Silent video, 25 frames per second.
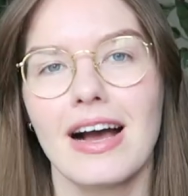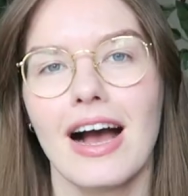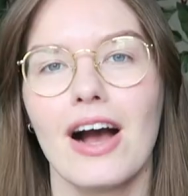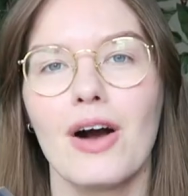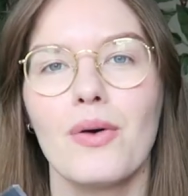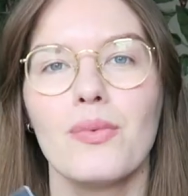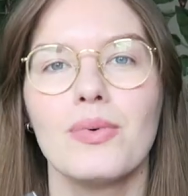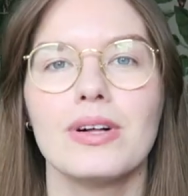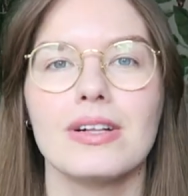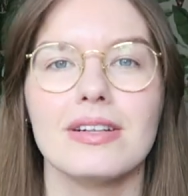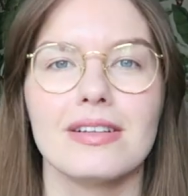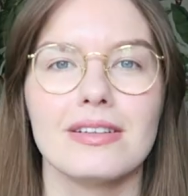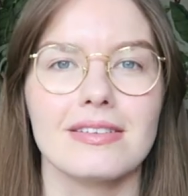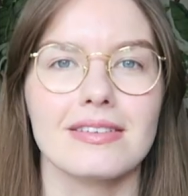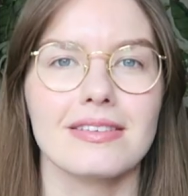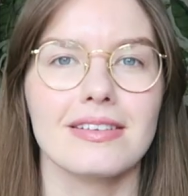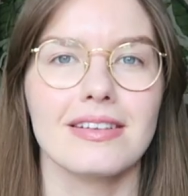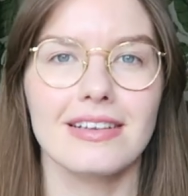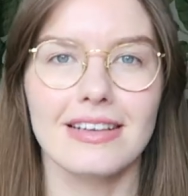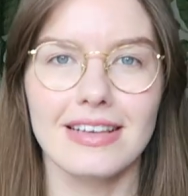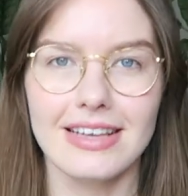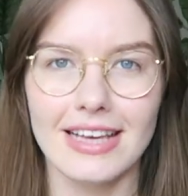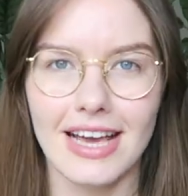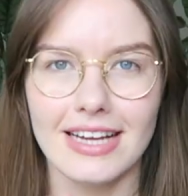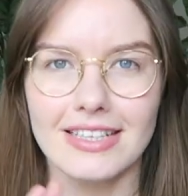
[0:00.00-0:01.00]
I will
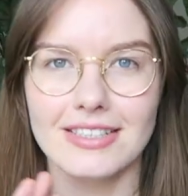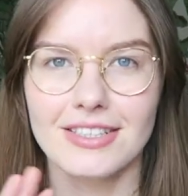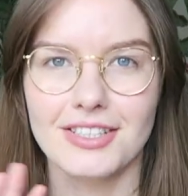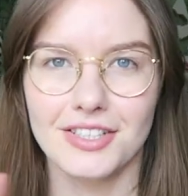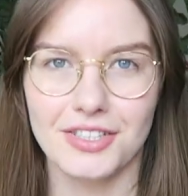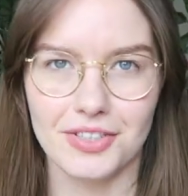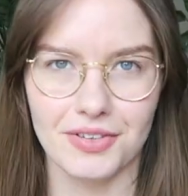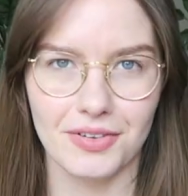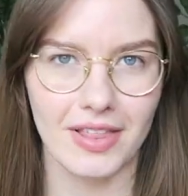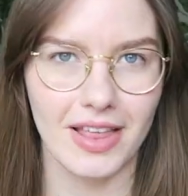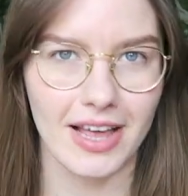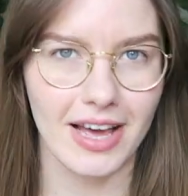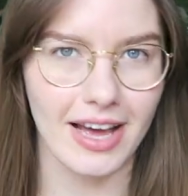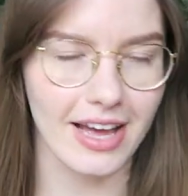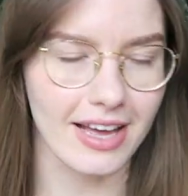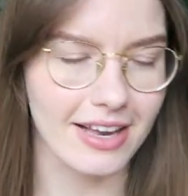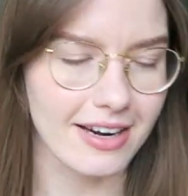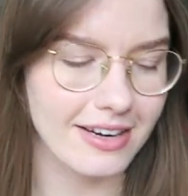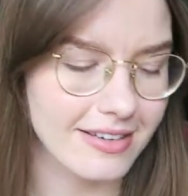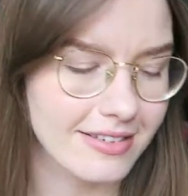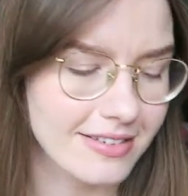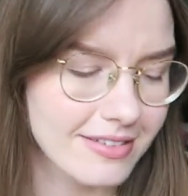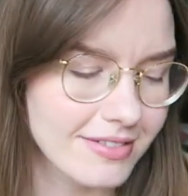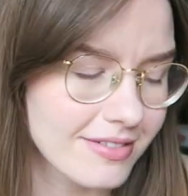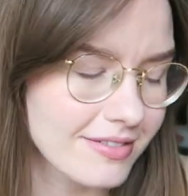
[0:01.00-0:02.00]
get to
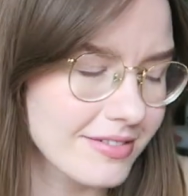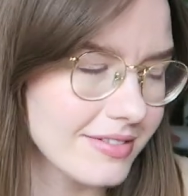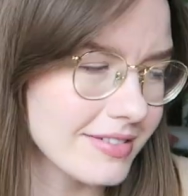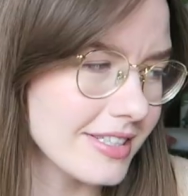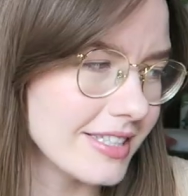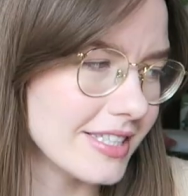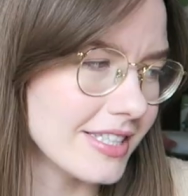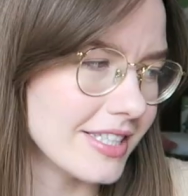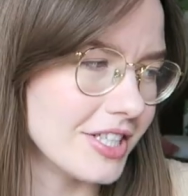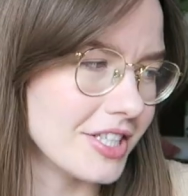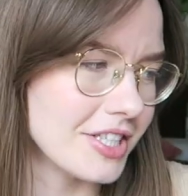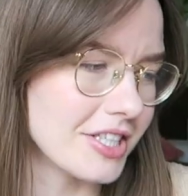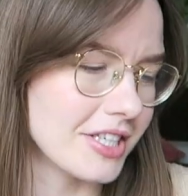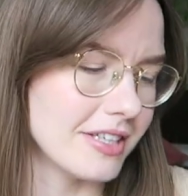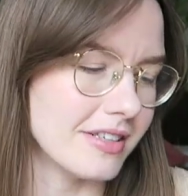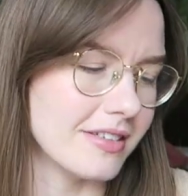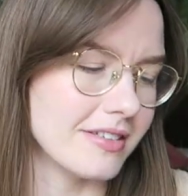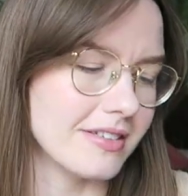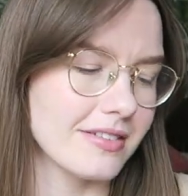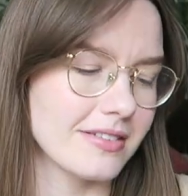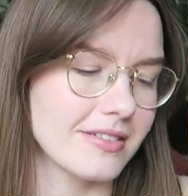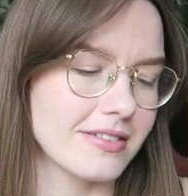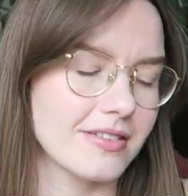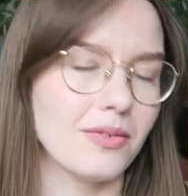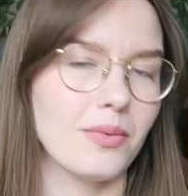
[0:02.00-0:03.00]
that
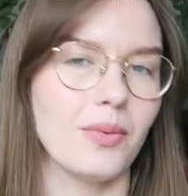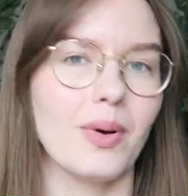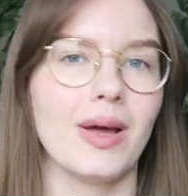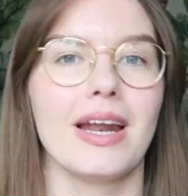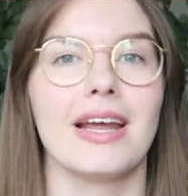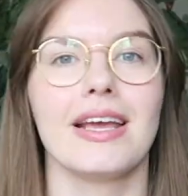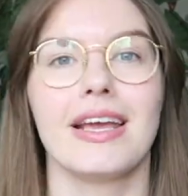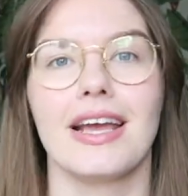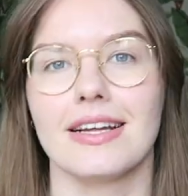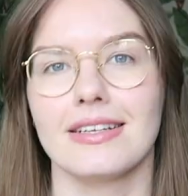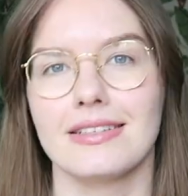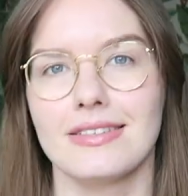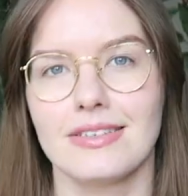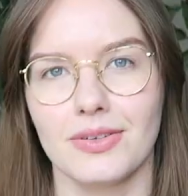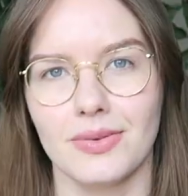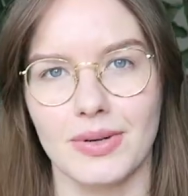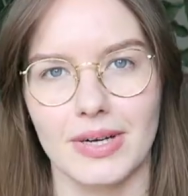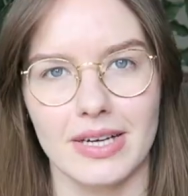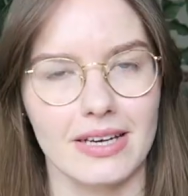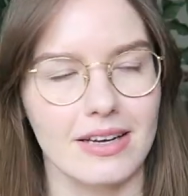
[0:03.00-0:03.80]
decision when I get to